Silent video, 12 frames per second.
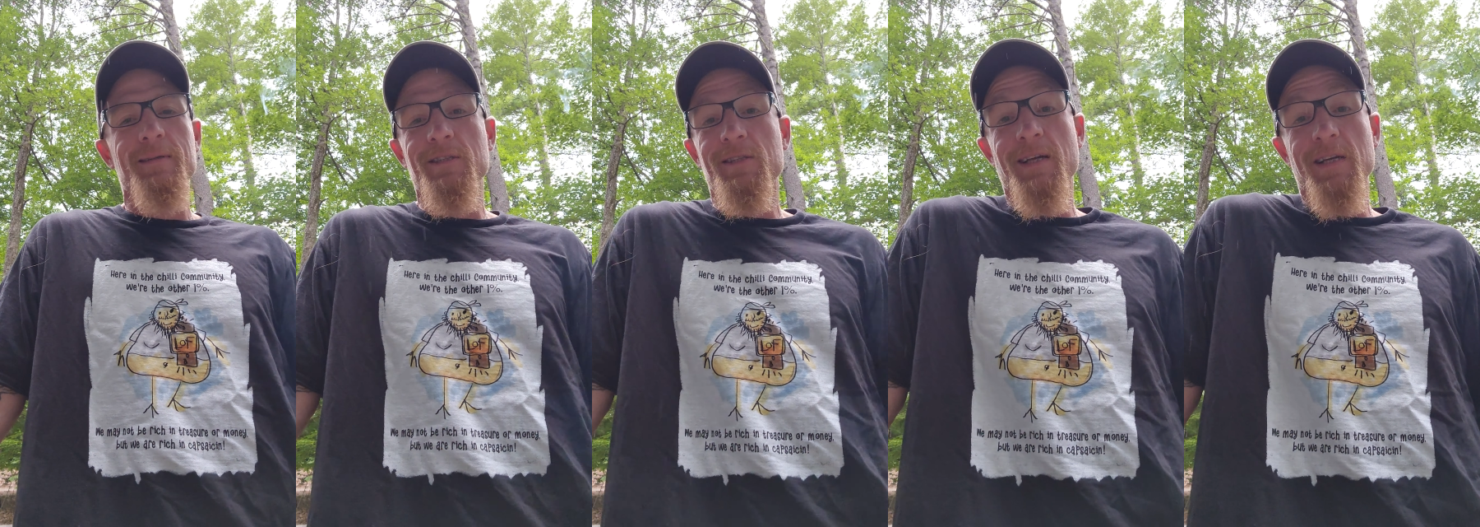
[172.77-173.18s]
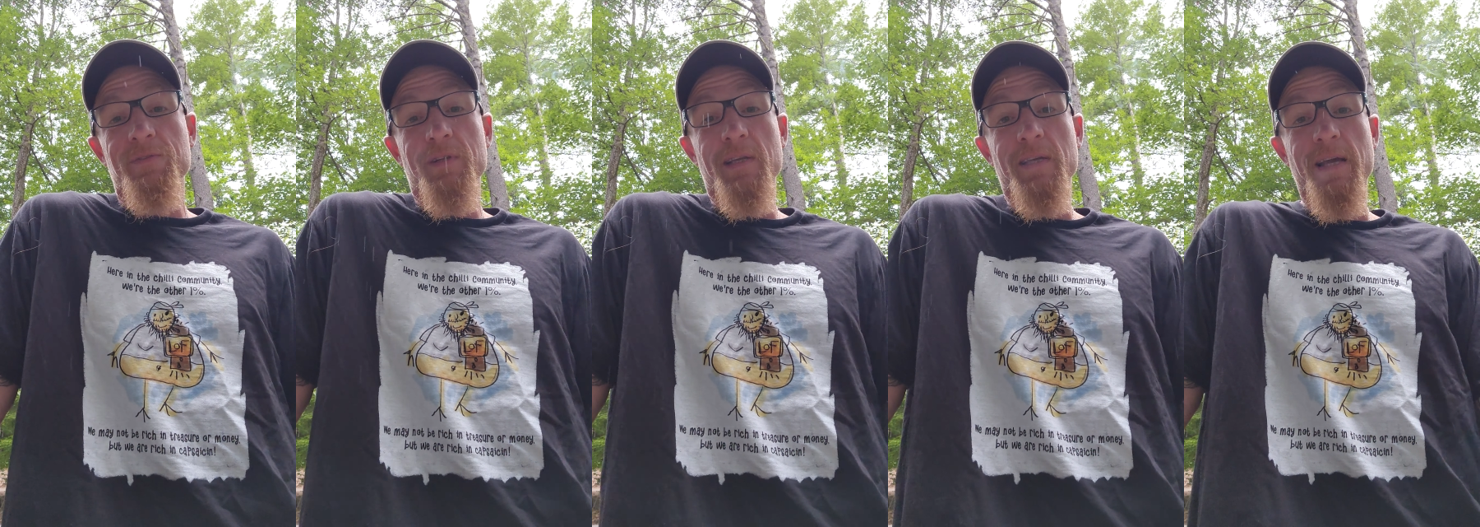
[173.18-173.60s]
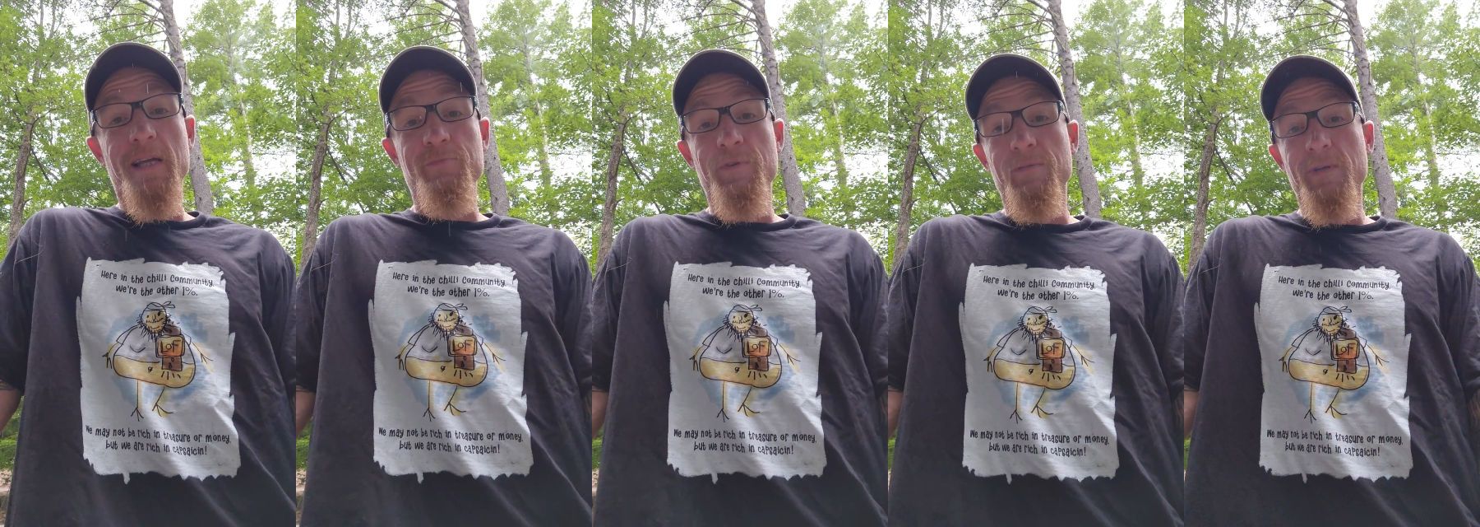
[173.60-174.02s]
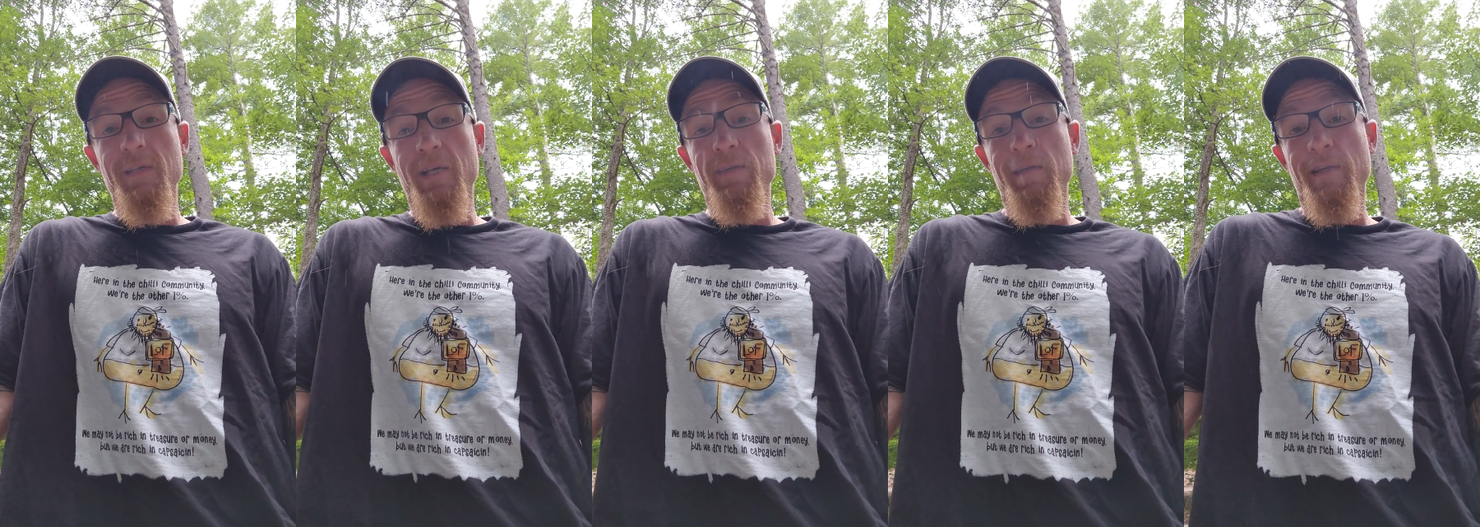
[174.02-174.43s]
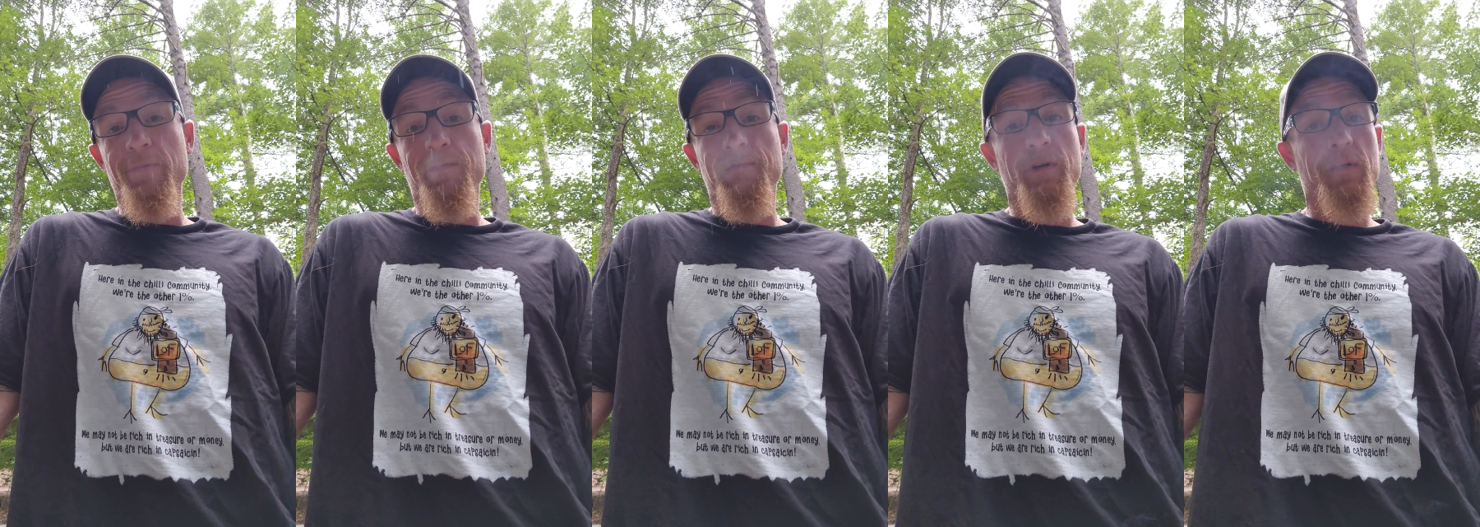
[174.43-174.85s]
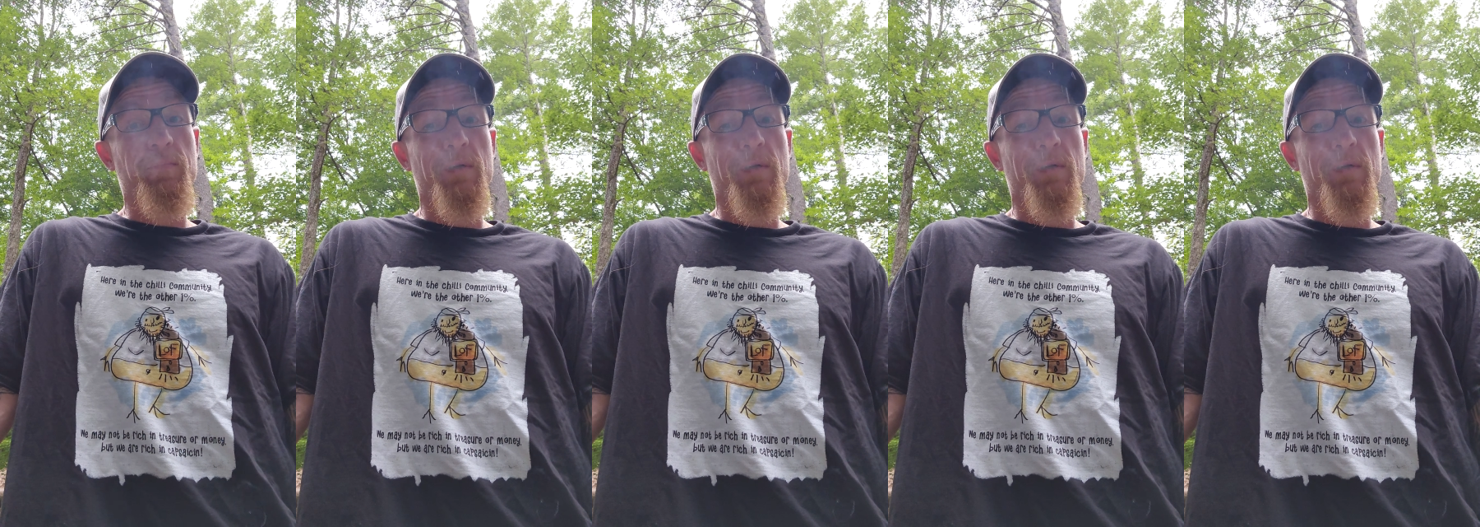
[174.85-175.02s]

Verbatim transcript: Just thanks for the engagement, really. I didn't give a fuck